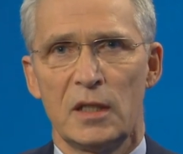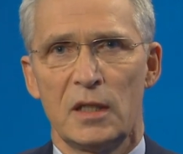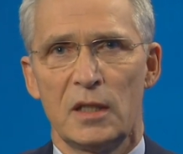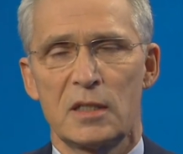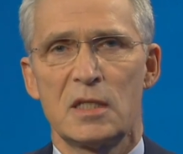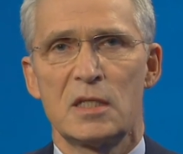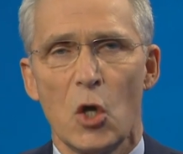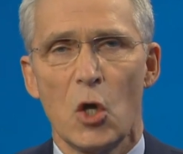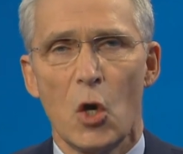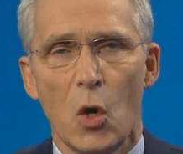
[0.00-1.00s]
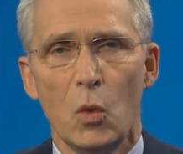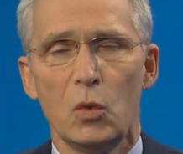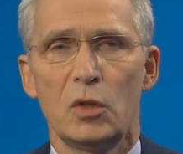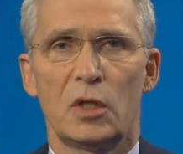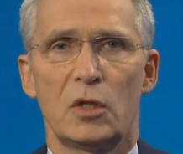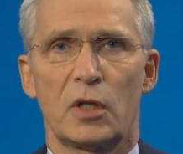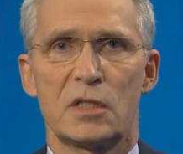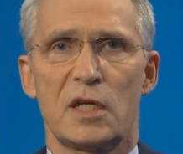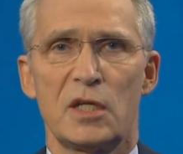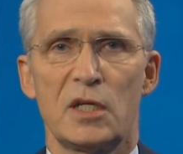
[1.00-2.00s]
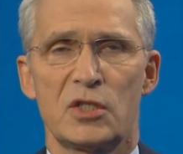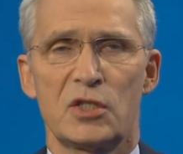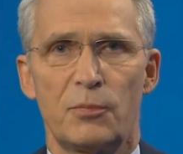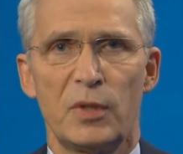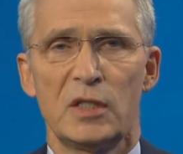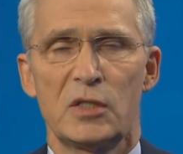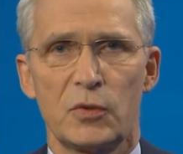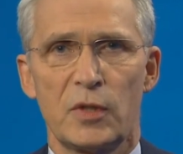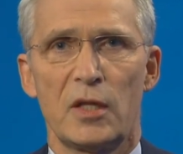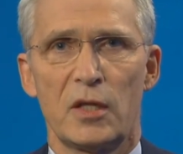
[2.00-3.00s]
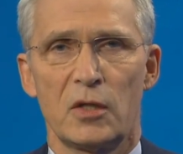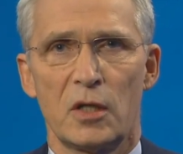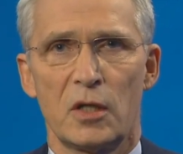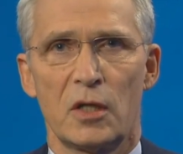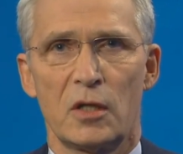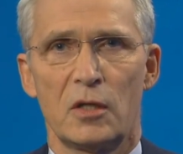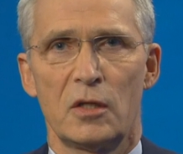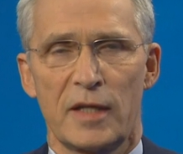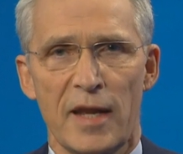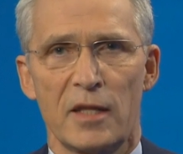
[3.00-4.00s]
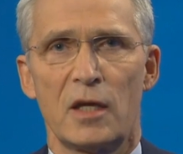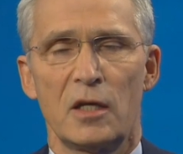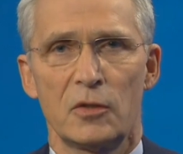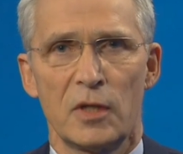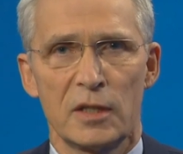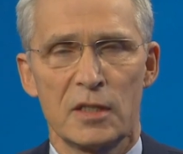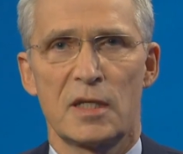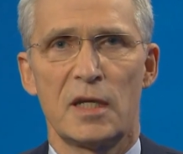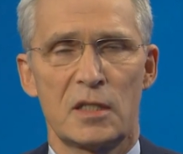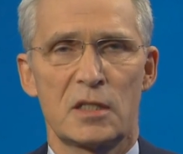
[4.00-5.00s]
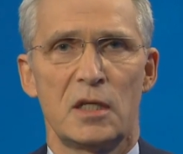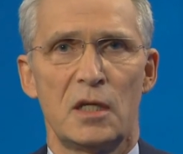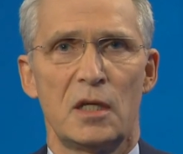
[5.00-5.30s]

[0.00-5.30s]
that is the only organization that brings together Canada, United States,